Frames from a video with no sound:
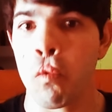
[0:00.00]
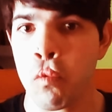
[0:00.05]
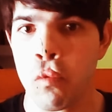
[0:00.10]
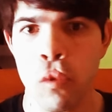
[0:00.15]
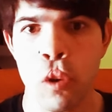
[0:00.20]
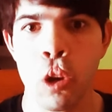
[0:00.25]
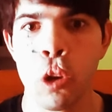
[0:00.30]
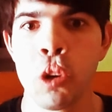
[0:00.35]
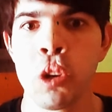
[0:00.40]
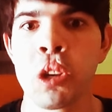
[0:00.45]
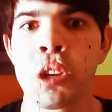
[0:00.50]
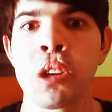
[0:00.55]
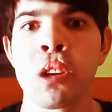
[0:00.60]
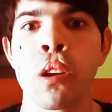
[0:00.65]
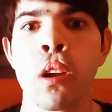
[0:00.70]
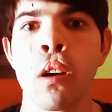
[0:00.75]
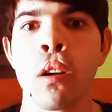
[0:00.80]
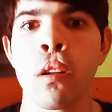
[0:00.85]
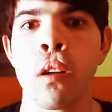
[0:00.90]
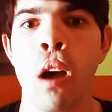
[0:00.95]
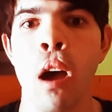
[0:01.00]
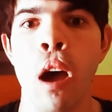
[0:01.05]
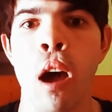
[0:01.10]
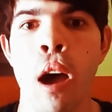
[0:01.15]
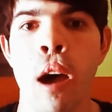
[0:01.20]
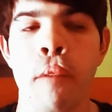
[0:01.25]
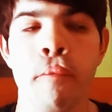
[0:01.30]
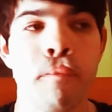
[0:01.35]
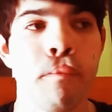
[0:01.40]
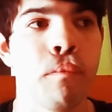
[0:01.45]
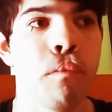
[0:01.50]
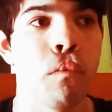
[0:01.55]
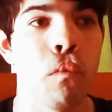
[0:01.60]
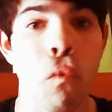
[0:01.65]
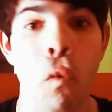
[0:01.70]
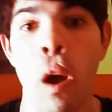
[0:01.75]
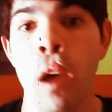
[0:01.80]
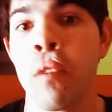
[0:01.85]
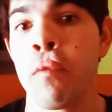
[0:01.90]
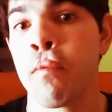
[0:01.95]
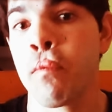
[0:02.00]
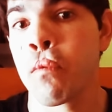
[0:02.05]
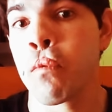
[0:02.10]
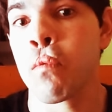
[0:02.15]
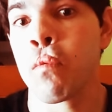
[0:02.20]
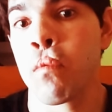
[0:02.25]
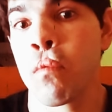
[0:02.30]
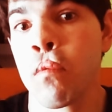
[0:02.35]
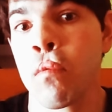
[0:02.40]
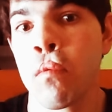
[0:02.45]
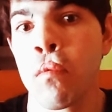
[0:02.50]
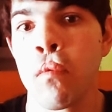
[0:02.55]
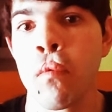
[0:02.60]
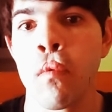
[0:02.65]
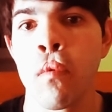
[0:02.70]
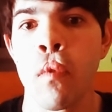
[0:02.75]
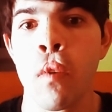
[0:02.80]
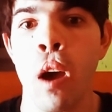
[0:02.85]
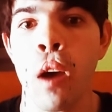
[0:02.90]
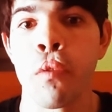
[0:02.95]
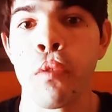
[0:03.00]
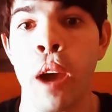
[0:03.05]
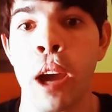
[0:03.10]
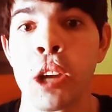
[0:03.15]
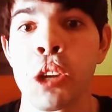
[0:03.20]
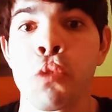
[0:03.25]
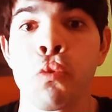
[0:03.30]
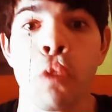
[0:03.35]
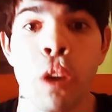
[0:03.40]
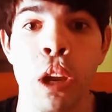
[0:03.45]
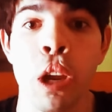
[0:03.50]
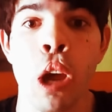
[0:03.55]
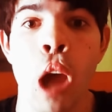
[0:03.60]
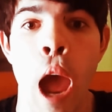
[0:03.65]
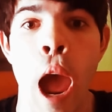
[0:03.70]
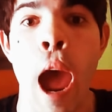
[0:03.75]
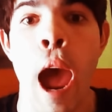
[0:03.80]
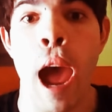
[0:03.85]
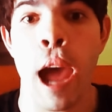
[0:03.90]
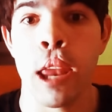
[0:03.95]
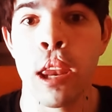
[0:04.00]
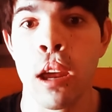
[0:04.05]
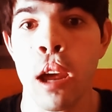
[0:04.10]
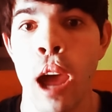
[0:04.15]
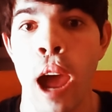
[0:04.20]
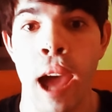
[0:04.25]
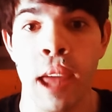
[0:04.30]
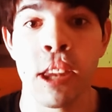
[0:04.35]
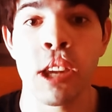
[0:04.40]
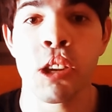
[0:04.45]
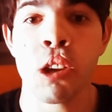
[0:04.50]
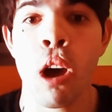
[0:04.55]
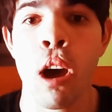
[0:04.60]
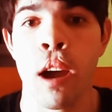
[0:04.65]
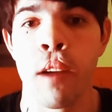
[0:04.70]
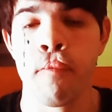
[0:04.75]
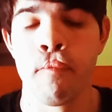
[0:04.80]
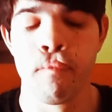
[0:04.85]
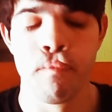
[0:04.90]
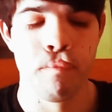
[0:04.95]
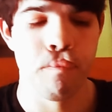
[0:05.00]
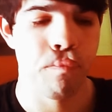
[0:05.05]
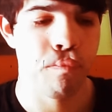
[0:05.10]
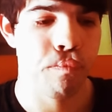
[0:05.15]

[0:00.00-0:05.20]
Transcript: used what effects we had at the time.